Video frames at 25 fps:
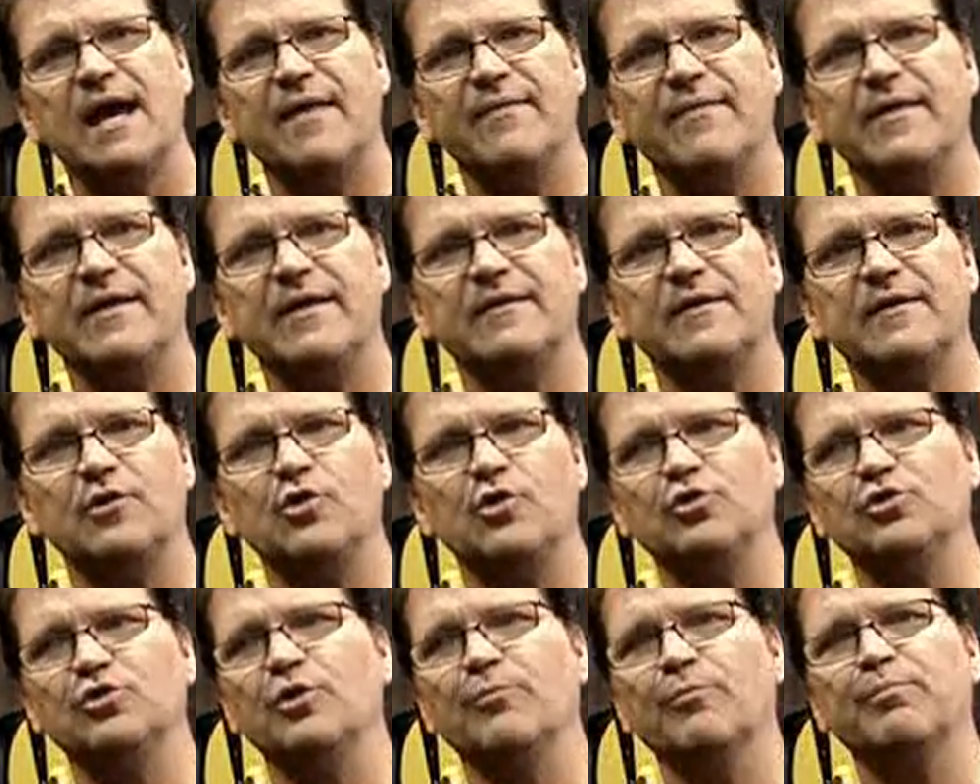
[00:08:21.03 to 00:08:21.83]
and then
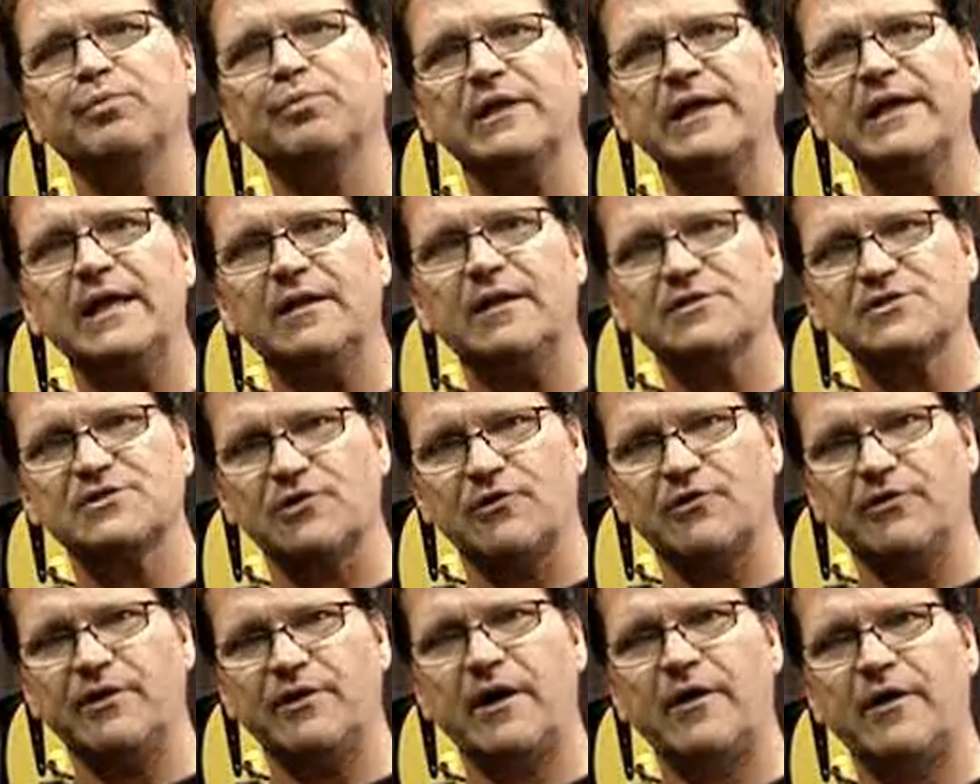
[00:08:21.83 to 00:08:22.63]
you deplete
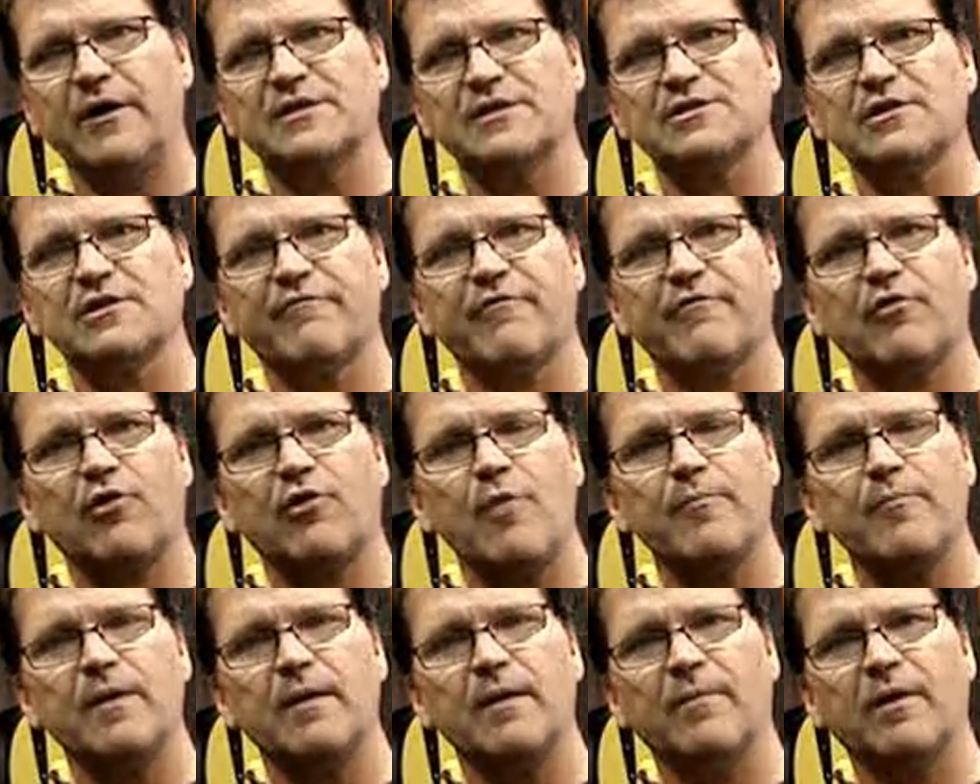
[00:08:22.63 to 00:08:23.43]
certain areas of
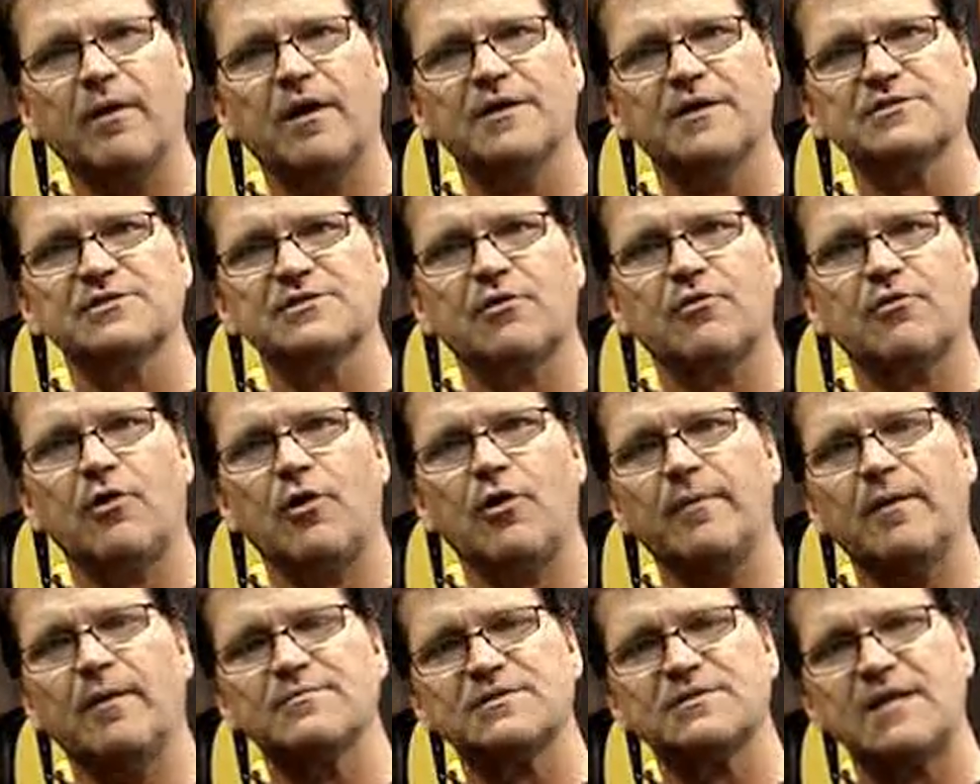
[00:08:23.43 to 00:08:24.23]
chromium because the
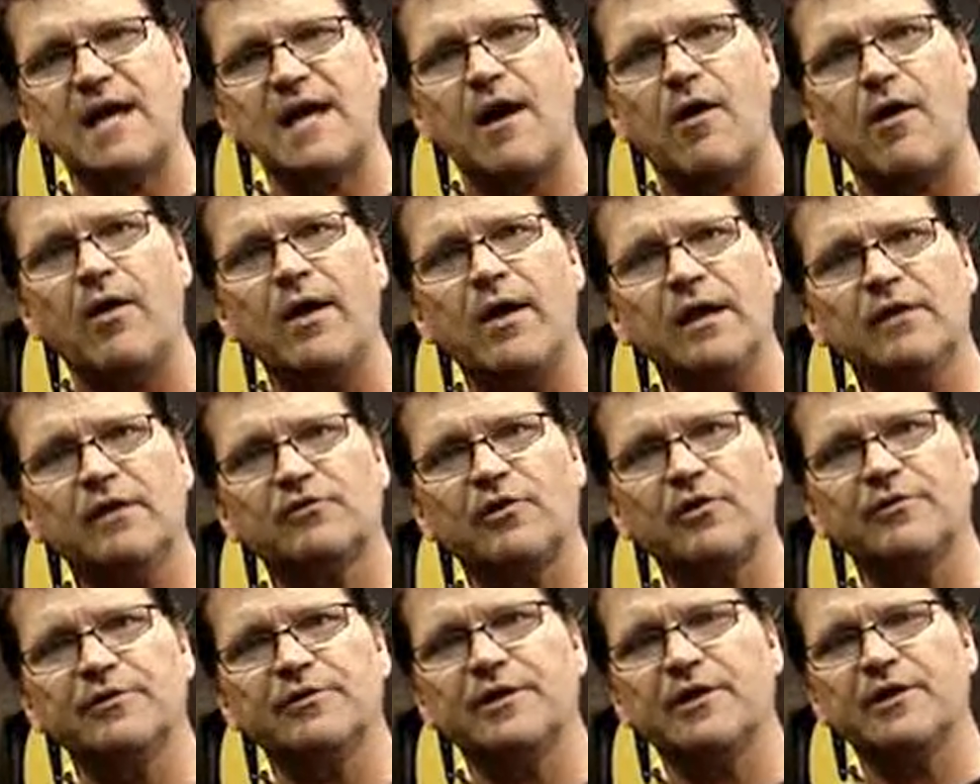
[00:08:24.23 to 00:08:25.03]
chromium's now
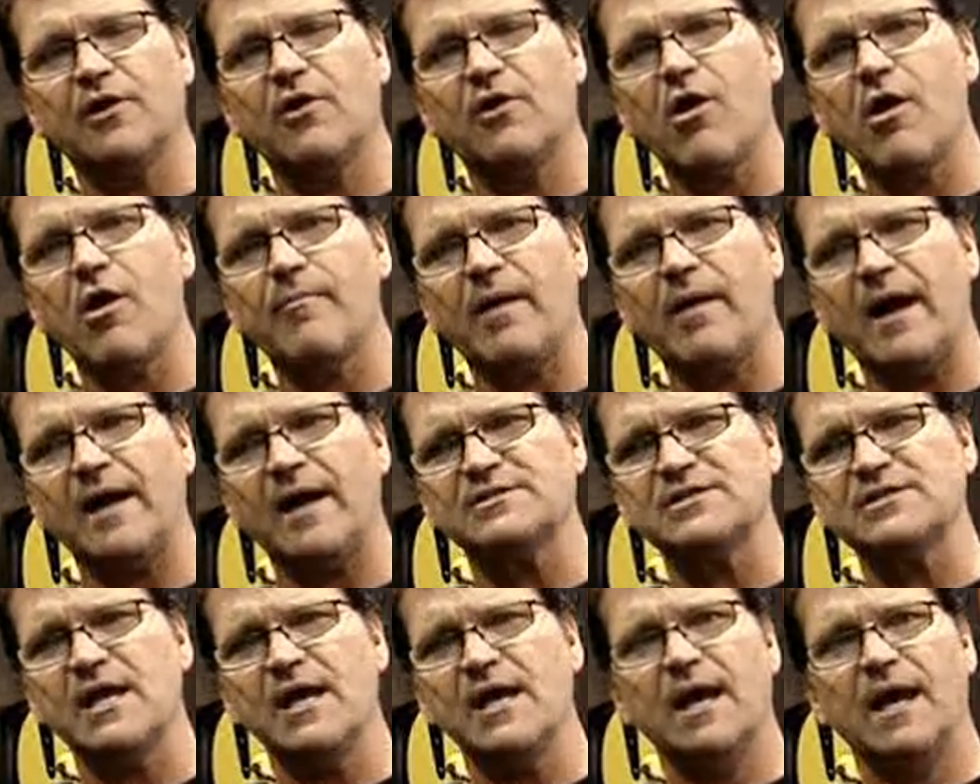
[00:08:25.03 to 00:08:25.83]
turned into
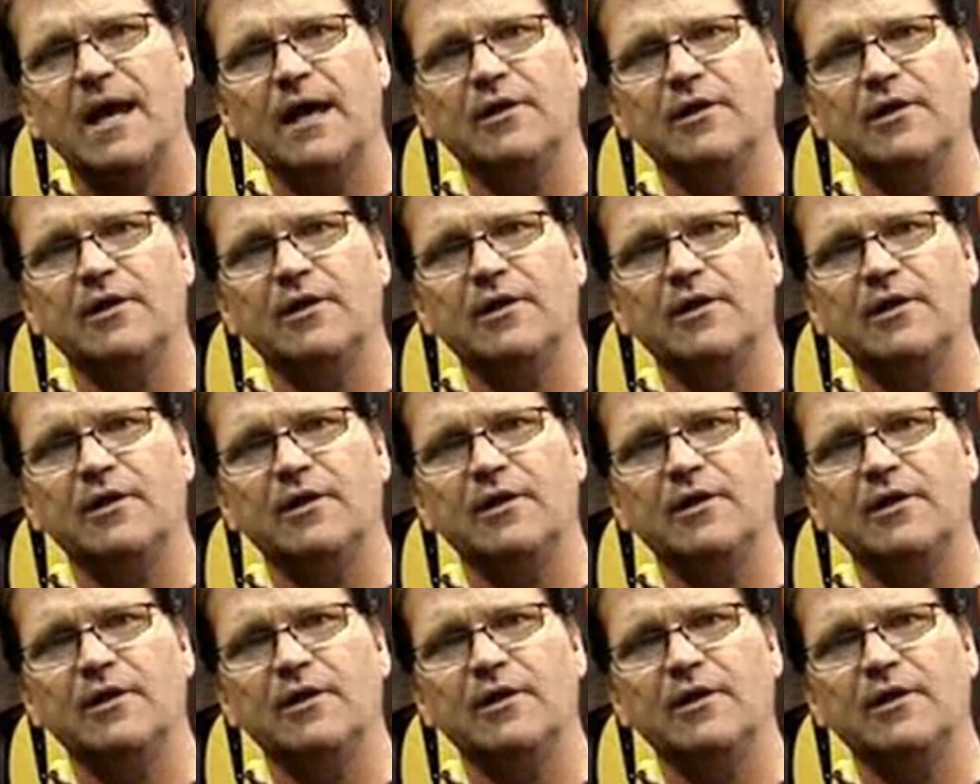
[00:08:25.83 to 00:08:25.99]
carbides,